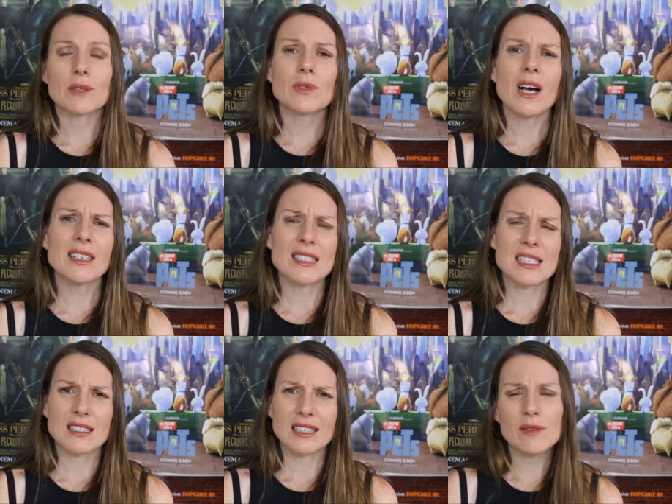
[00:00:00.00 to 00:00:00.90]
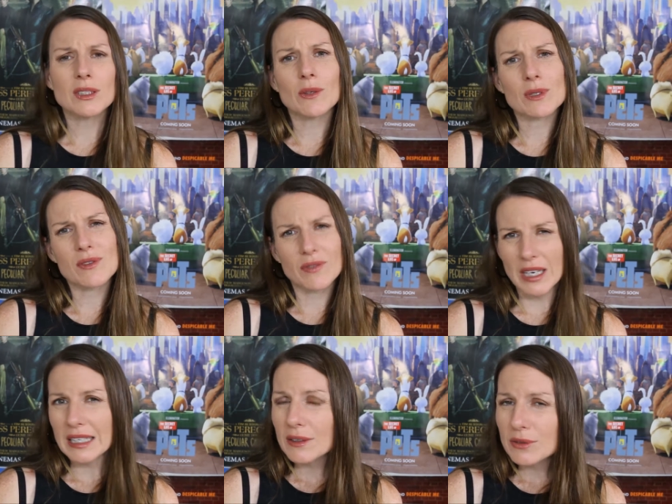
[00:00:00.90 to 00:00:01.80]
The violence, even though it's
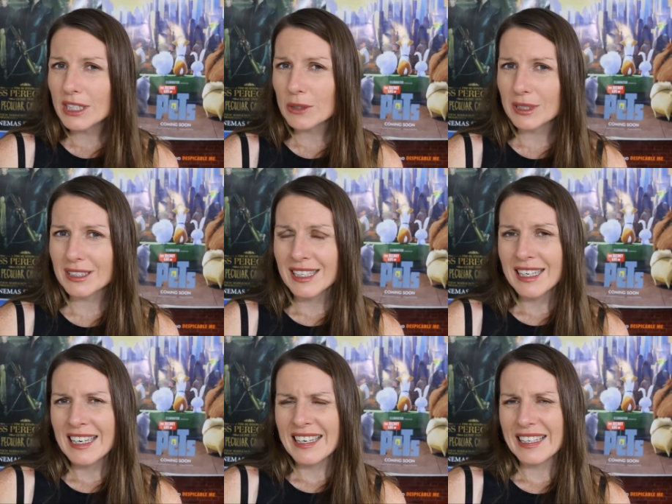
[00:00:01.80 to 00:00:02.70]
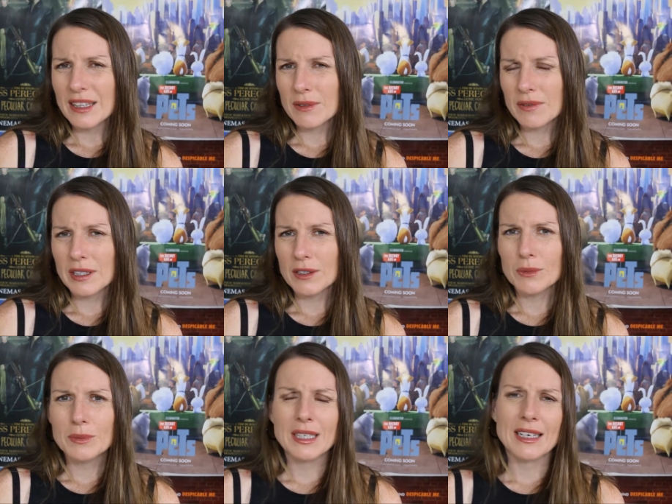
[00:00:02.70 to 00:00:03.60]
fairly frequent in the
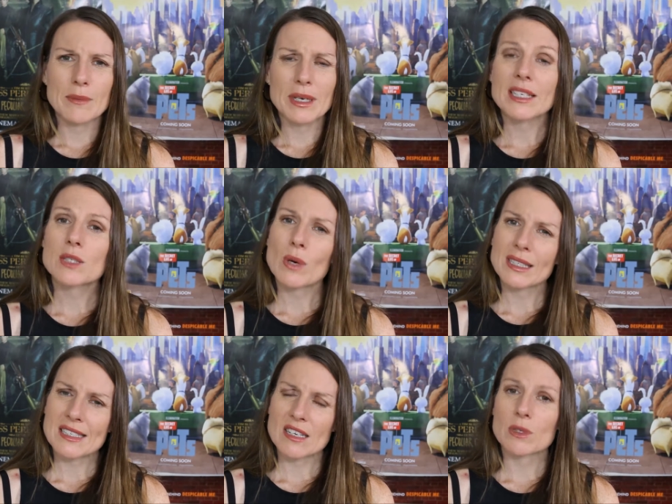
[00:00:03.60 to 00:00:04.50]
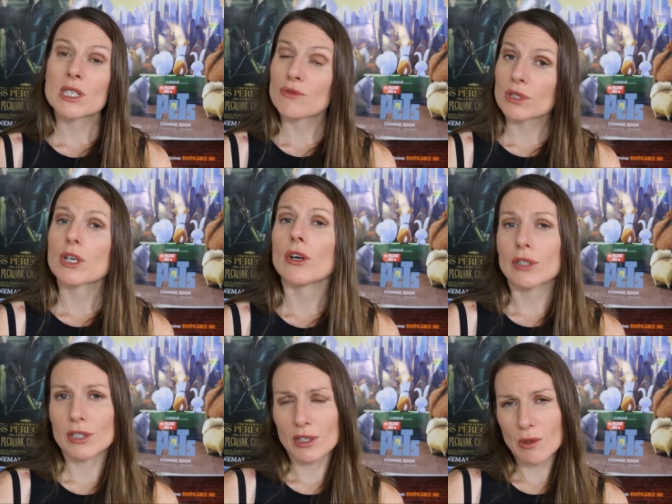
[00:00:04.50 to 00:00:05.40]
film, and there's one scene which is
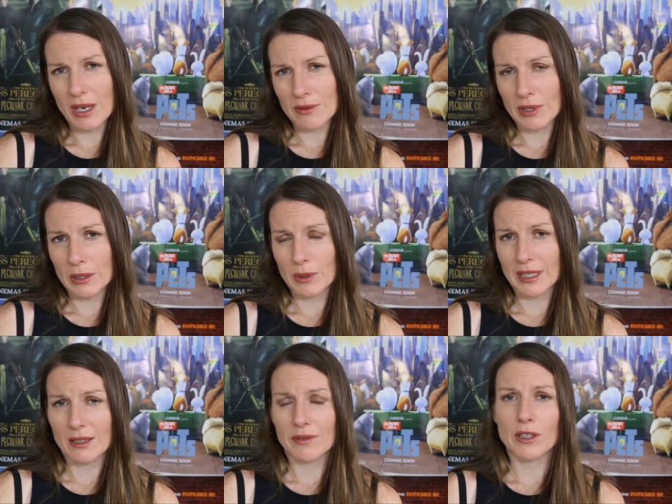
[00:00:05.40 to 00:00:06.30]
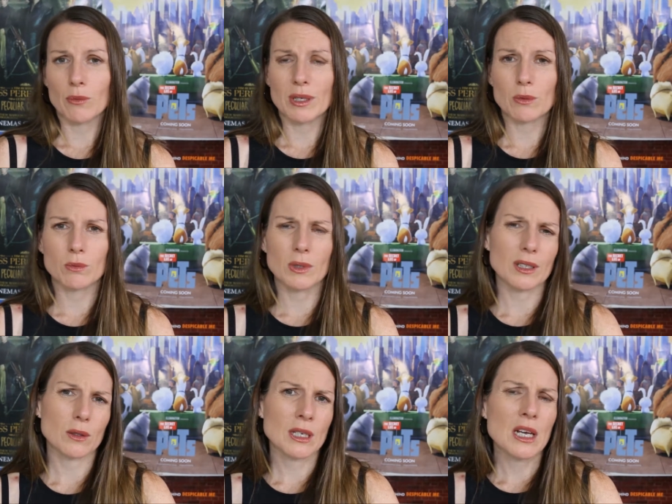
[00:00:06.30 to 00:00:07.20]
returned to quite frequently in the film
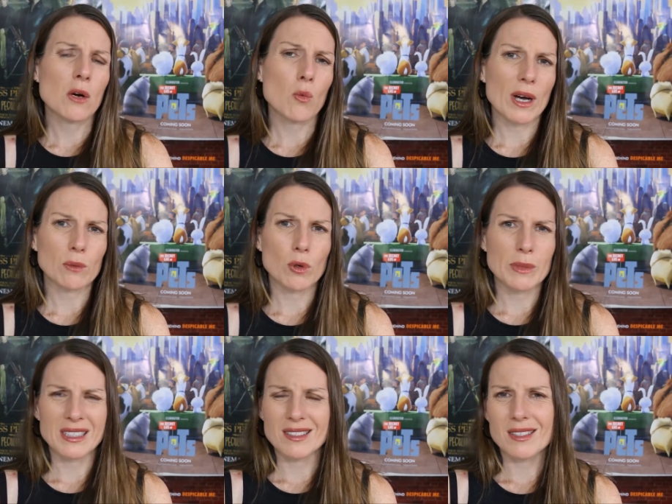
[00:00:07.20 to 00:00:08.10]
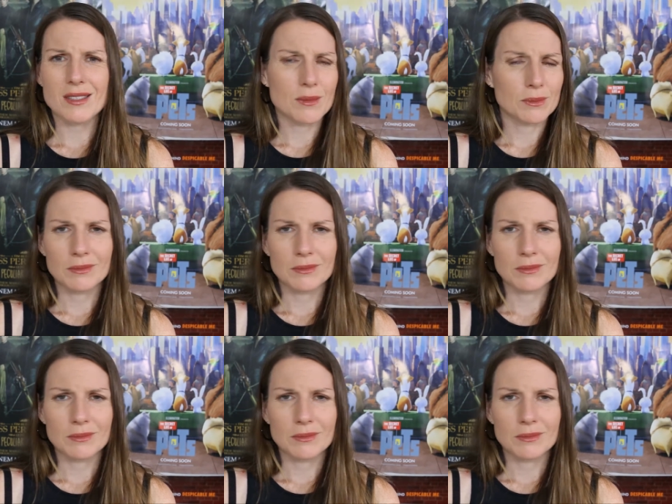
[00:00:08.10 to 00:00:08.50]
where one woman is,